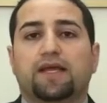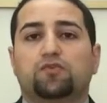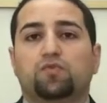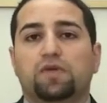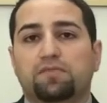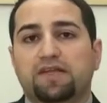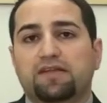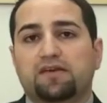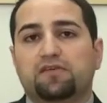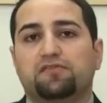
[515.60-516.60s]
it will be
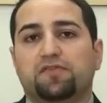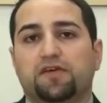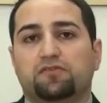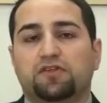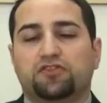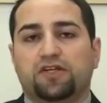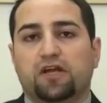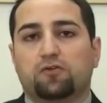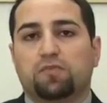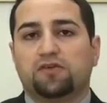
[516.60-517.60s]
then referred to the
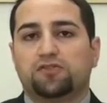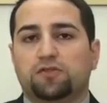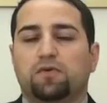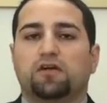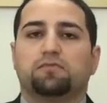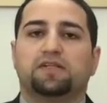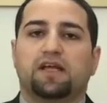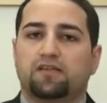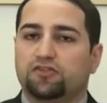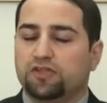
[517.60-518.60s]
Sharia Compliance Department
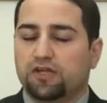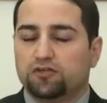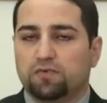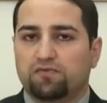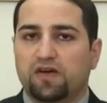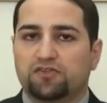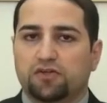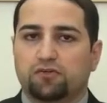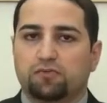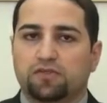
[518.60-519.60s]
and the Sharia
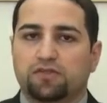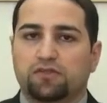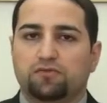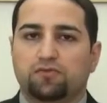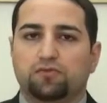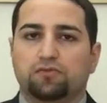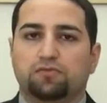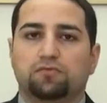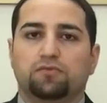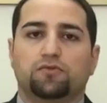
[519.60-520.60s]
Supervisory Committee to
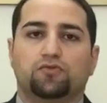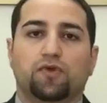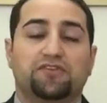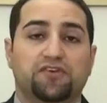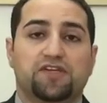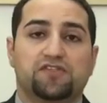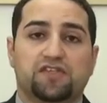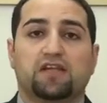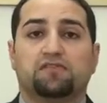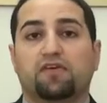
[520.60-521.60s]

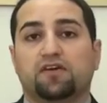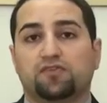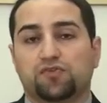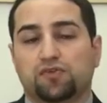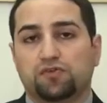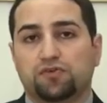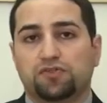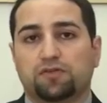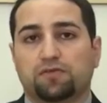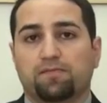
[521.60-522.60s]
address and find a
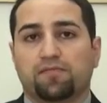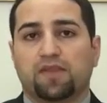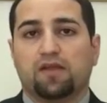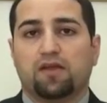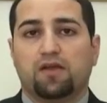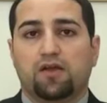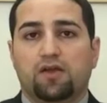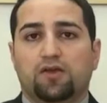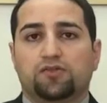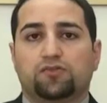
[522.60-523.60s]
solution.
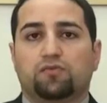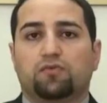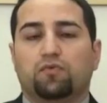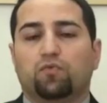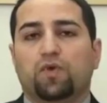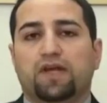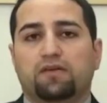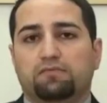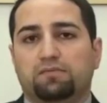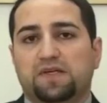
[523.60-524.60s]
So
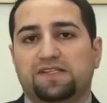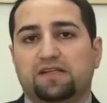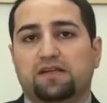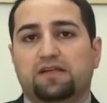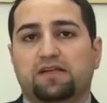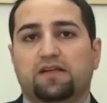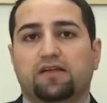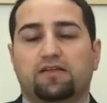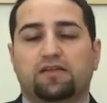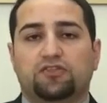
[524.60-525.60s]
when basically
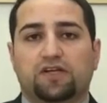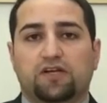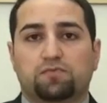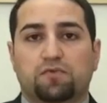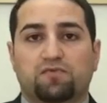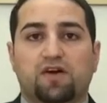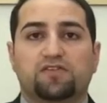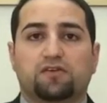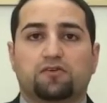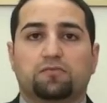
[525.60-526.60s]
the Sharia
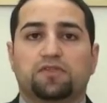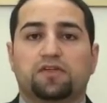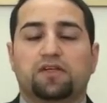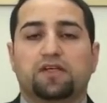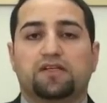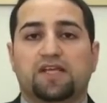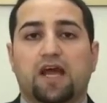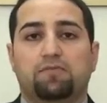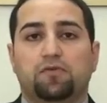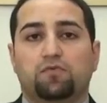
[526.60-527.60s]
Supervisory Committee is
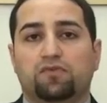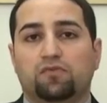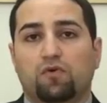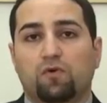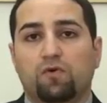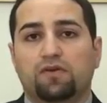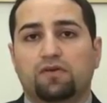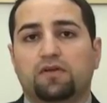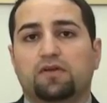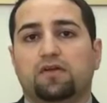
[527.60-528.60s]
happy with all